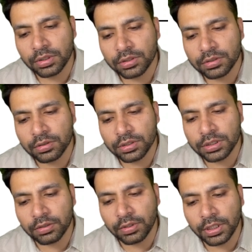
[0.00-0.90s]
It's not
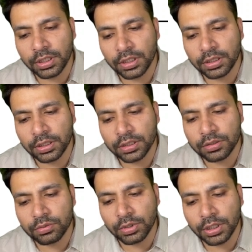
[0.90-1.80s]
17, I think it's
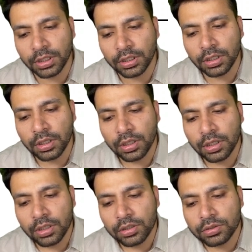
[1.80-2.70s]
20.
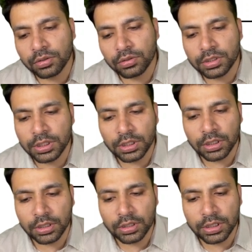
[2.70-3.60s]
So see,
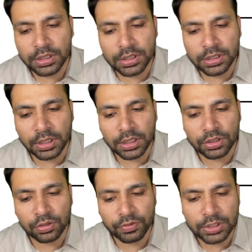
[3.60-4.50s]
this is the
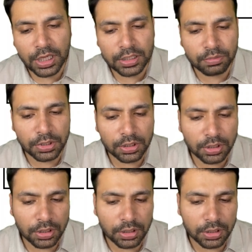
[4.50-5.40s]
ratio which has been
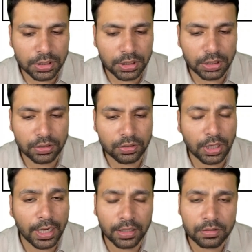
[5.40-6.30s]
seen. So
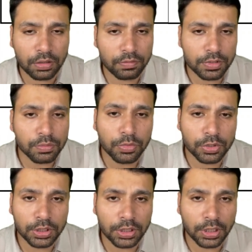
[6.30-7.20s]
right is always more
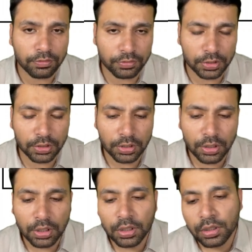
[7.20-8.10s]
than the left.
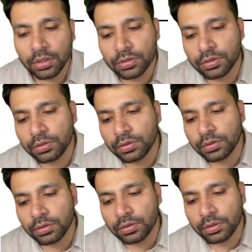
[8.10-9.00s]

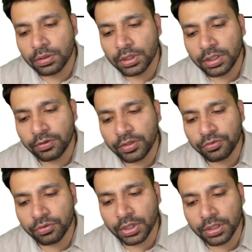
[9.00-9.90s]
So if
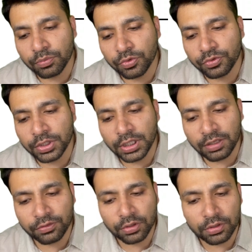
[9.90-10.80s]
you can remove the
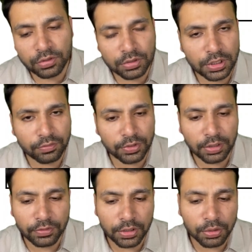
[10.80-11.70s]
left also safely,
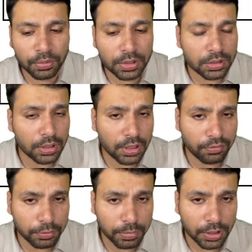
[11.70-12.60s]
if the tumor is in the
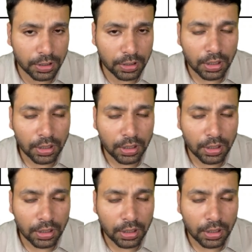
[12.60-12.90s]
left part,